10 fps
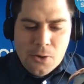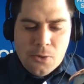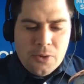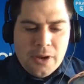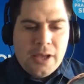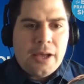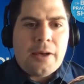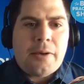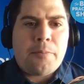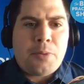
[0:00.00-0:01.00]
own
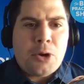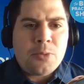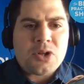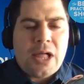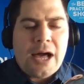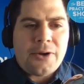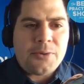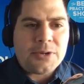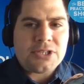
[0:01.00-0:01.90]
uh, Boom Cloud,